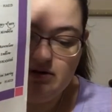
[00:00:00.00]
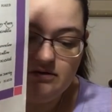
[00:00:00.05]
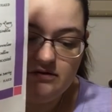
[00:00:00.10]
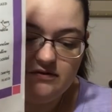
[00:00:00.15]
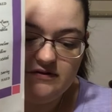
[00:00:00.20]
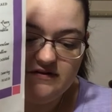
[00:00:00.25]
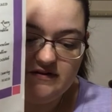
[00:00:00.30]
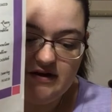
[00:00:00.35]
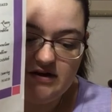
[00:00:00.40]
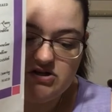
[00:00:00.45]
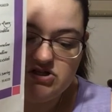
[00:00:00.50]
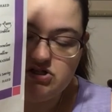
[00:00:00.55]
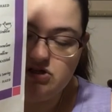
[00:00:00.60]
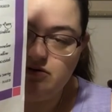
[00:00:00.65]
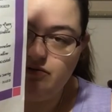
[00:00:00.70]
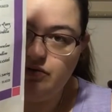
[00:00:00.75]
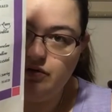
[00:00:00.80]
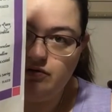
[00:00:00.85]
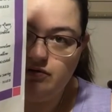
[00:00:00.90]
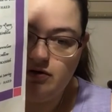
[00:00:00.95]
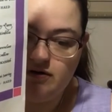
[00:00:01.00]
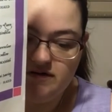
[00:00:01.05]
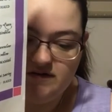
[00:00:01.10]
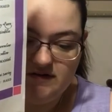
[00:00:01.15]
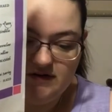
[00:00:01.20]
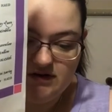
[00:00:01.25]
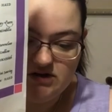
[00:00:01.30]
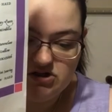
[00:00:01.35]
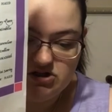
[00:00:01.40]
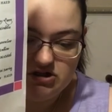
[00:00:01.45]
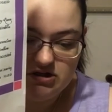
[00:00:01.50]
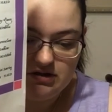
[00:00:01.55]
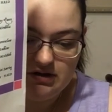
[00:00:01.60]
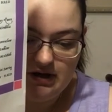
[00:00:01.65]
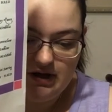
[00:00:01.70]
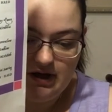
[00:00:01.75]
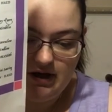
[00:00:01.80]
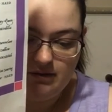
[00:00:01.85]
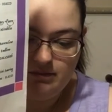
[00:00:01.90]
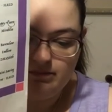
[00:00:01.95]
section of the cross stitch,
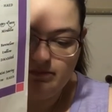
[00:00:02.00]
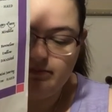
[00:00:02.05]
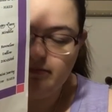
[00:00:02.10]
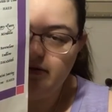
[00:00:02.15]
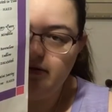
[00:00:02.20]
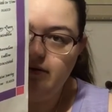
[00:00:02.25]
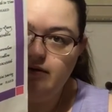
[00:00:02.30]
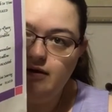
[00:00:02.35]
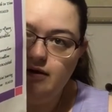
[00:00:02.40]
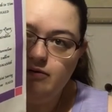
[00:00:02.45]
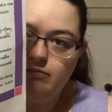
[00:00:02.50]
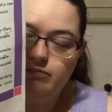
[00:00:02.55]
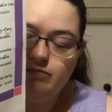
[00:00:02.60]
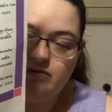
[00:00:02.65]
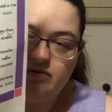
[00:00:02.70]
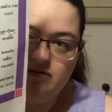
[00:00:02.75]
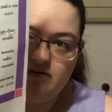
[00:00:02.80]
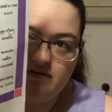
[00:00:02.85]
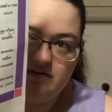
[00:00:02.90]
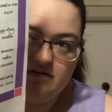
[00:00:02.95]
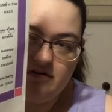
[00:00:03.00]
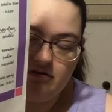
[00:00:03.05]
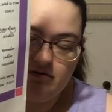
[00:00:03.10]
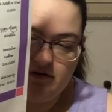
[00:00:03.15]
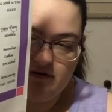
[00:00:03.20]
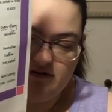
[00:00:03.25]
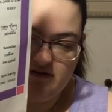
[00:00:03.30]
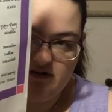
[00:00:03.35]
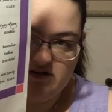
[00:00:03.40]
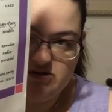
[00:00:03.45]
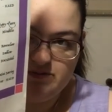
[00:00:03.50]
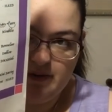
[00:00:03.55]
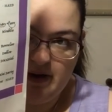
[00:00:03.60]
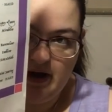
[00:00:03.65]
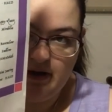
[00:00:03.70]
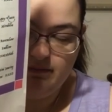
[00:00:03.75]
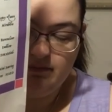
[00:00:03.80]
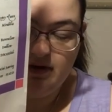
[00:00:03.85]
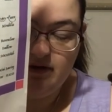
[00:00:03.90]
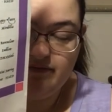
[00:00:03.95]
just the cross stitch part.
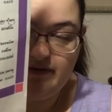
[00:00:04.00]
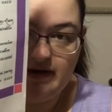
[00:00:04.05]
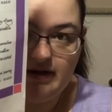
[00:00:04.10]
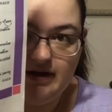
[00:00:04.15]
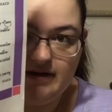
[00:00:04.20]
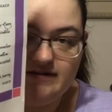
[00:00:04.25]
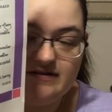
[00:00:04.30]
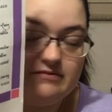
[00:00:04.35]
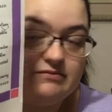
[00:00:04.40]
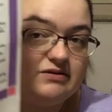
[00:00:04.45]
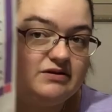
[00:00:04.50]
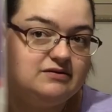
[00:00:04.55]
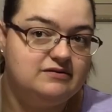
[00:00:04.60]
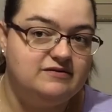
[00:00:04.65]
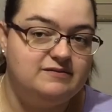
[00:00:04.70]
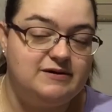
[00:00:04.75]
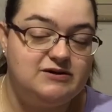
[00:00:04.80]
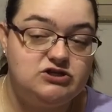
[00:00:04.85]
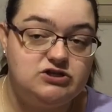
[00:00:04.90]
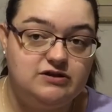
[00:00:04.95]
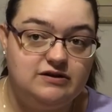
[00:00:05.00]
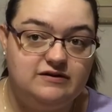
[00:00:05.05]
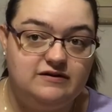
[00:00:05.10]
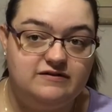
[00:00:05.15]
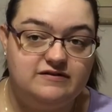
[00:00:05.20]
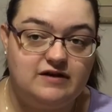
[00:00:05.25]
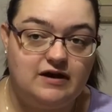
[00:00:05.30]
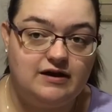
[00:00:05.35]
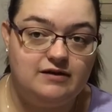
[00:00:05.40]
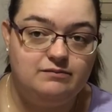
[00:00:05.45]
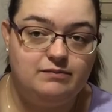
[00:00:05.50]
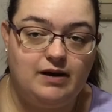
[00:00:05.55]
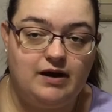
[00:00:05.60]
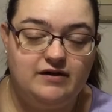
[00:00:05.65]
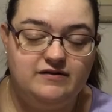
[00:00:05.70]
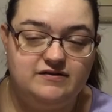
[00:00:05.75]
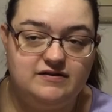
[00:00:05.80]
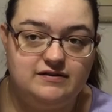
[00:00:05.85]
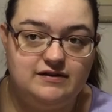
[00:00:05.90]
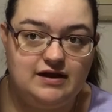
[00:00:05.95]
If I get some of the specially designed
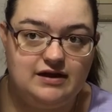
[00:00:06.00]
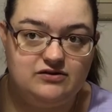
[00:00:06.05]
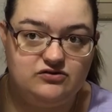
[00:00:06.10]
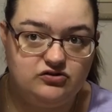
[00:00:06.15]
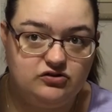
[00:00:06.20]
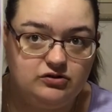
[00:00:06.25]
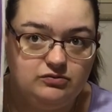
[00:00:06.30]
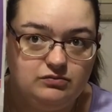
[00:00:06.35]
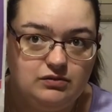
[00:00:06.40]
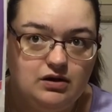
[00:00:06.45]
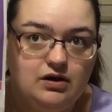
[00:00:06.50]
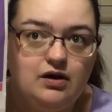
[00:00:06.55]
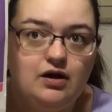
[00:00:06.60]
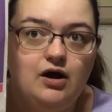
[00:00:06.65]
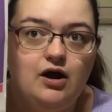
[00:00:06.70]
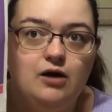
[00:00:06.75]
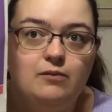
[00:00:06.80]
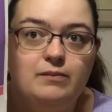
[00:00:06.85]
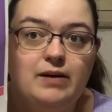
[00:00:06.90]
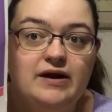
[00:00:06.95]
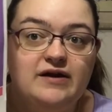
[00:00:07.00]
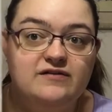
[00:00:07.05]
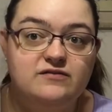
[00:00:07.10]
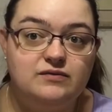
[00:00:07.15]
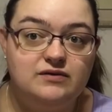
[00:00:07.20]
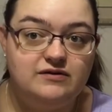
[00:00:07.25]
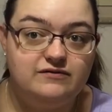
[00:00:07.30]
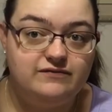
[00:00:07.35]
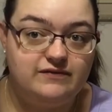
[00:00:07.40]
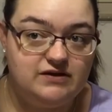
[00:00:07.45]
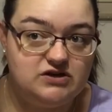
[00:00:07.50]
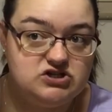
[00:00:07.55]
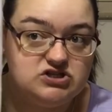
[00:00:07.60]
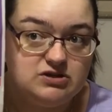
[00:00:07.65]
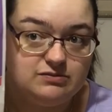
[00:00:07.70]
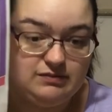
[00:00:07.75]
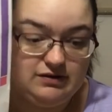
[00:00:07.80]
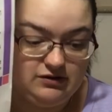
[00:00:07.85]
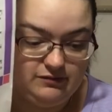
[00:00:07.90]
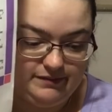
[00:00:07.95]
parts in there too, but I just want to finish the
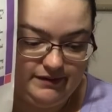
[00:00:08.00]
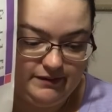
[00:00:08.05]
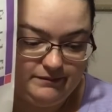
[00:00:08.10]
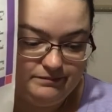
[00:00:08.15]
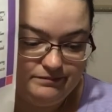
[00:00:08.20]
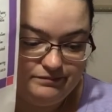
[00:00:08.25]
middle bit.